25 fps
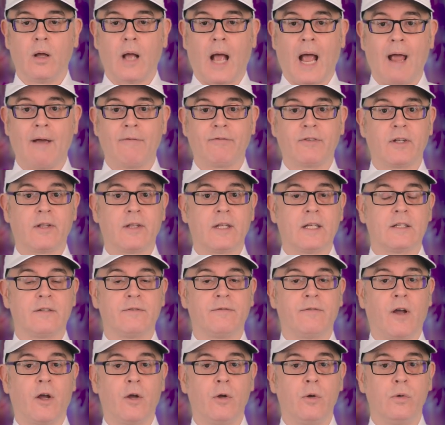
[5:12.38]
after this
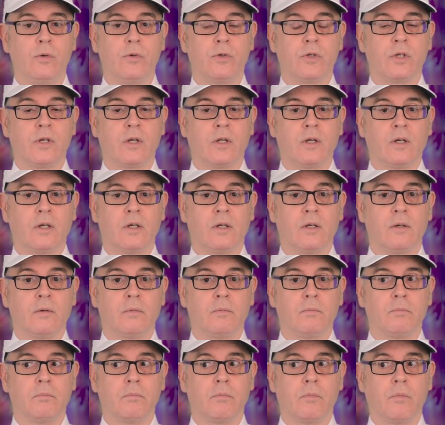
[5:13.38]
vote,
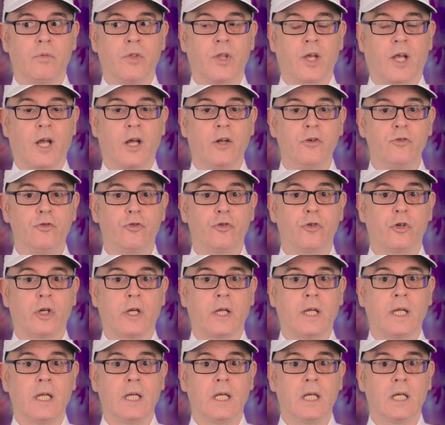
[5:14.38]
the
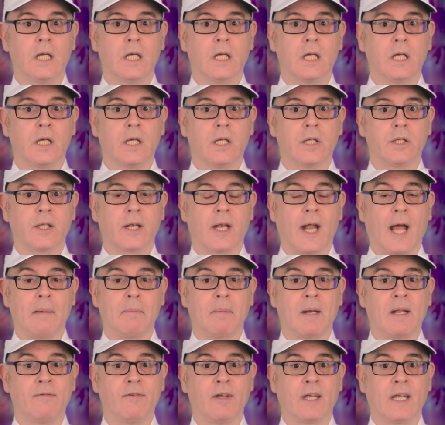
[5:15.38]
country that I'm
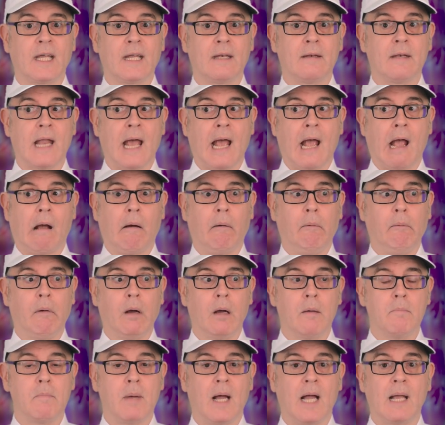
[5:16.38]
living in now
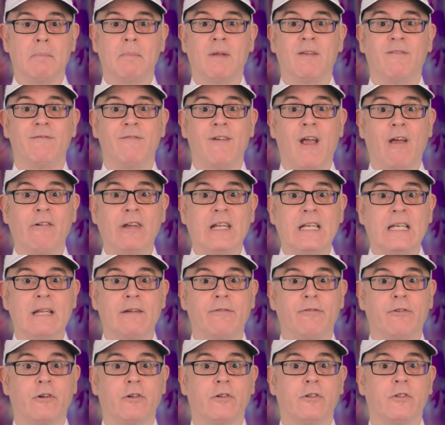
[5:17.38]
might be very
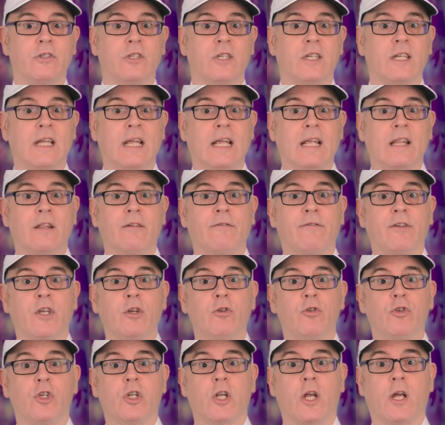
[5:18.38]
different in the
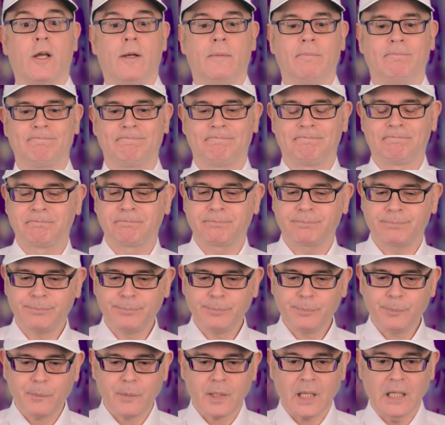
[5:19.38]
future.
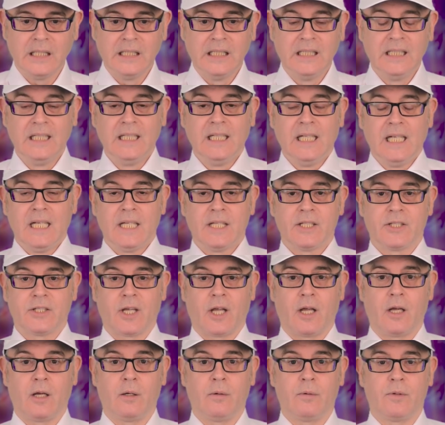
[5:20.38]

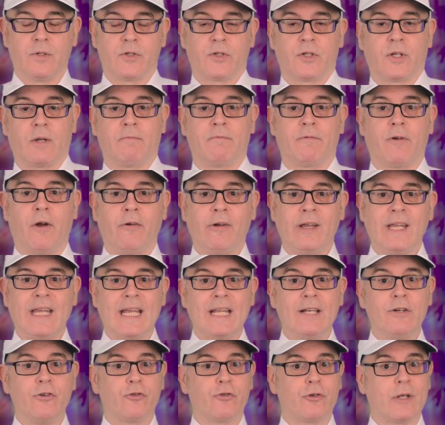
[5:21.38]
So, some very
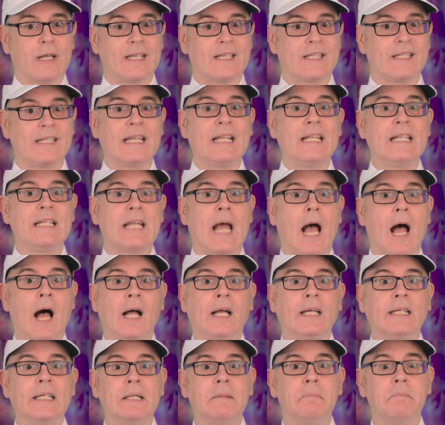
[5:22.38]
interesting
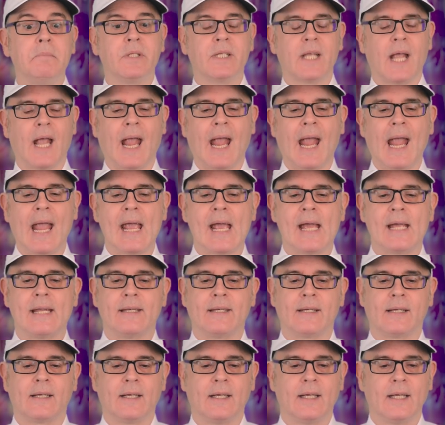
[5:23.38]
times
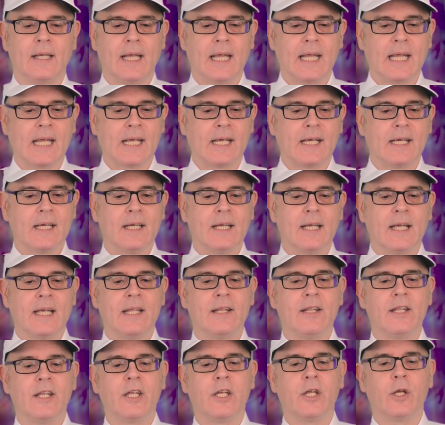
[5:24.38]
ahead here
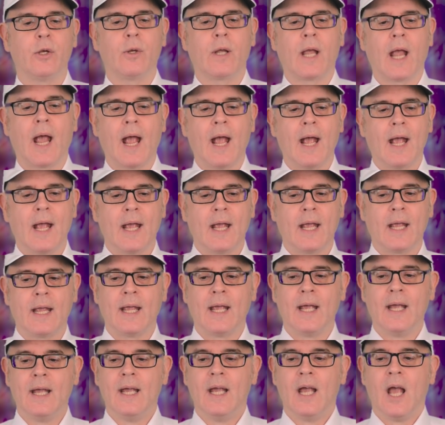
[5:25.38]
in the UK.
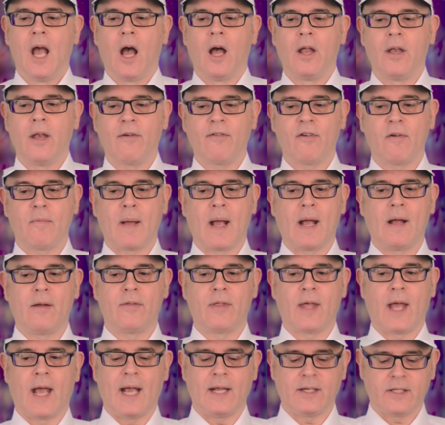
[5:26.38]
Enough about
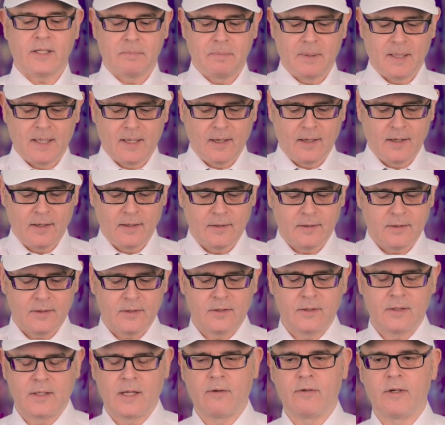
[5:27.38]
that
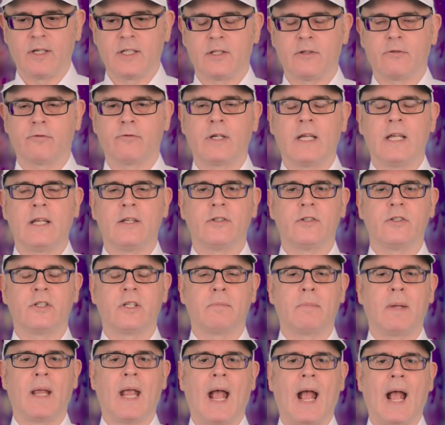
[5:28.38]
because there is a reason
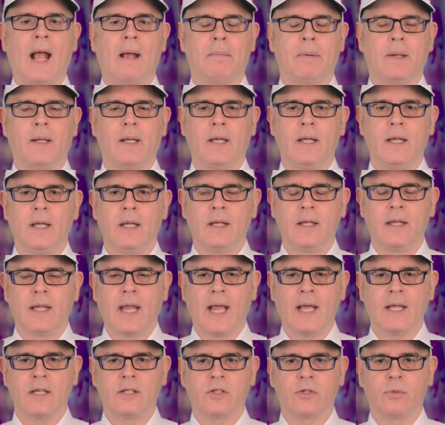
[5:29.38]
to be happy.
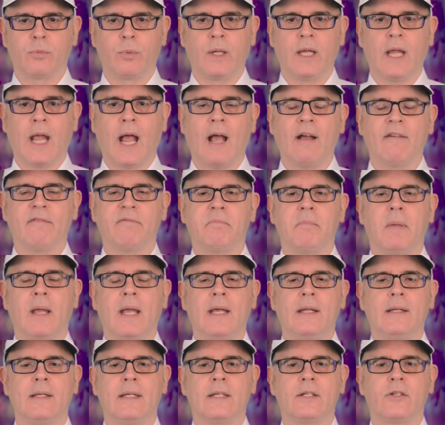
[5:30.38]
Yes, we have
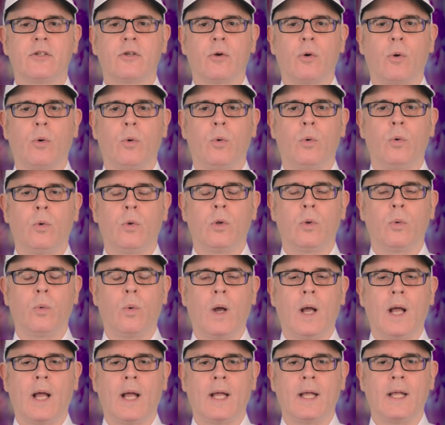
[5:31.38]
made it all the
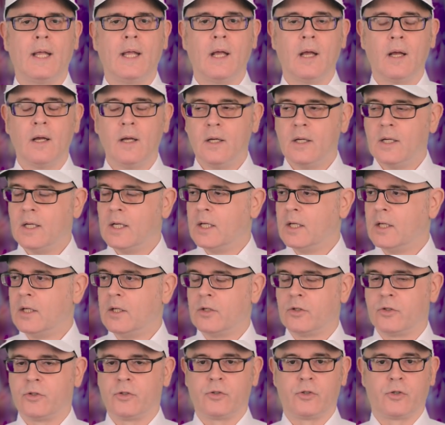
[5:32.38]
way
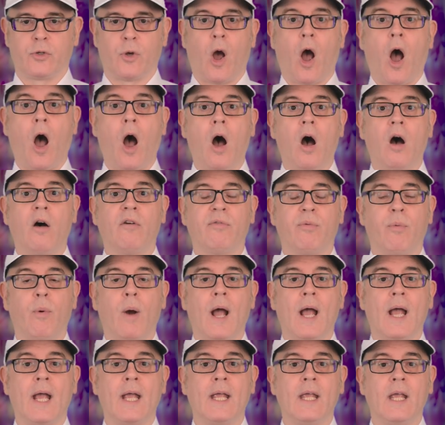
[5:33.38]
to
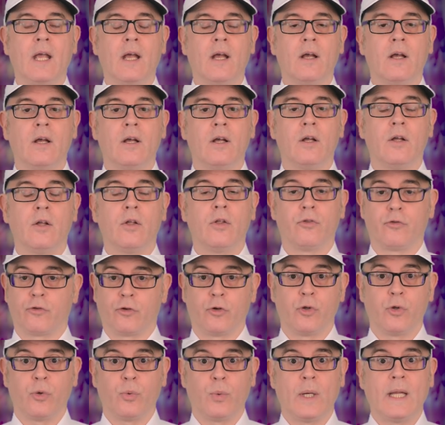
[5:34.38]
halfway
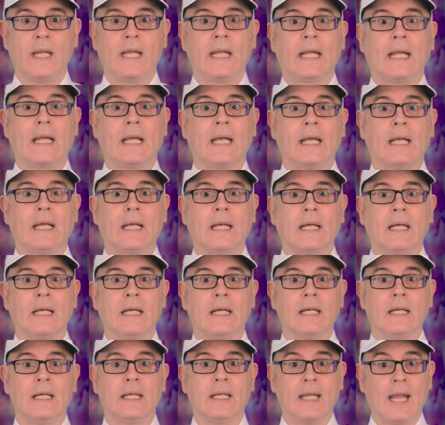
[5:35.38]
through the week.
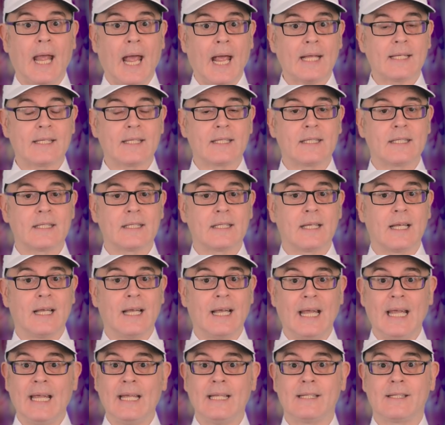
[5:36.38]
Yes,
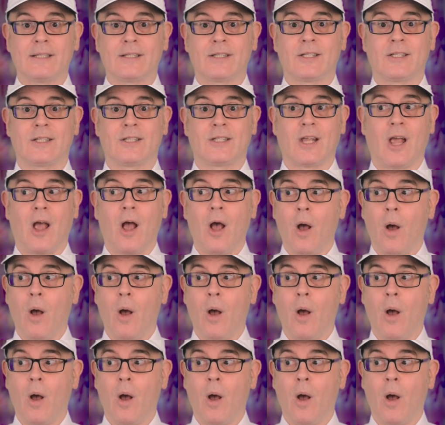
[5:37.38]
it's